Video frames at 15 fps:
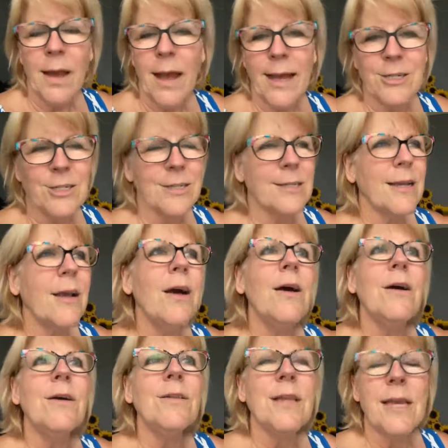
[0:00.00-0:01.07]
I just say,
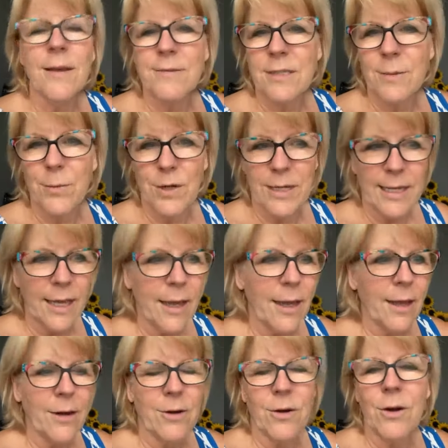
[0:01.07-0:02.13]
oh, they have somewhere to
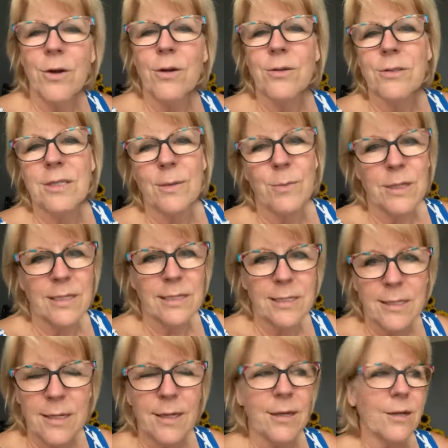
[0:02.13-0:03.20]
get, or oh, someone's
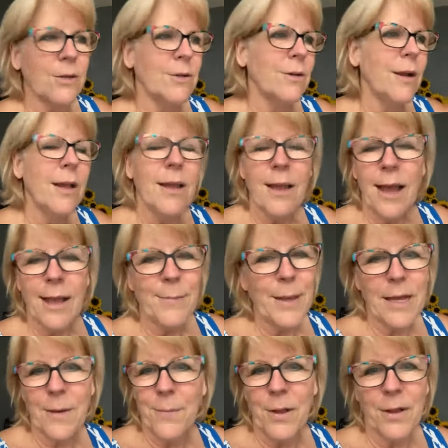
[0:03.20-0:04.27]
sick, or I
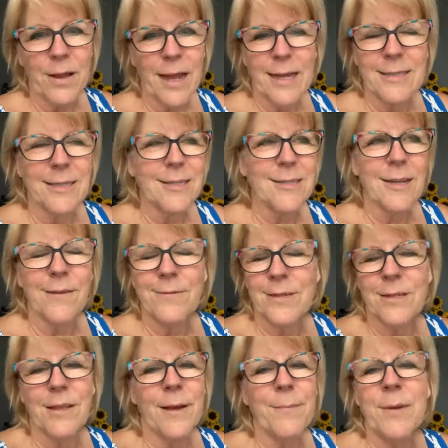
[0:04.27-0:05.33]
make up all kinds of stuff
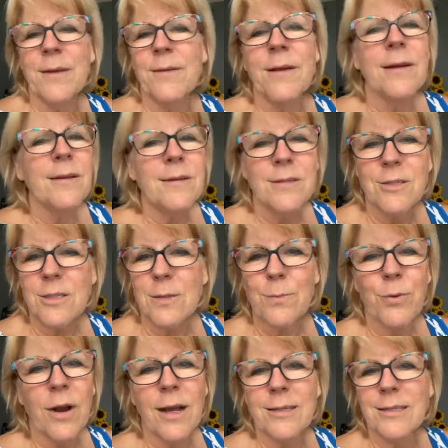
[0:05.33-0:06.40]
to let me just
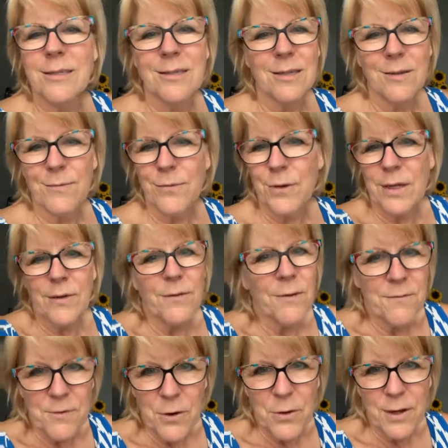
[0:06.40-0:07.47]
process it and forgive
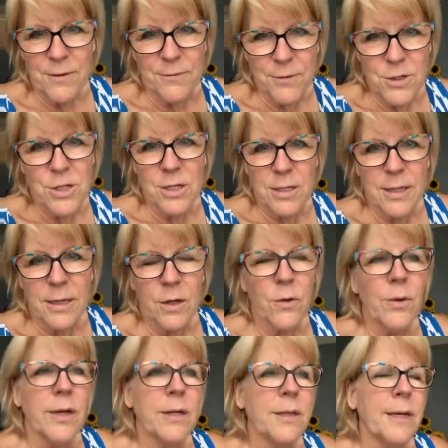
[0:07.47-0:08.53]
them very efficiently and
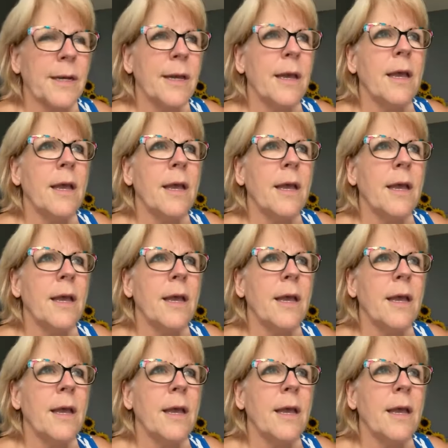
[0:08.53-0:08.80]
quickly.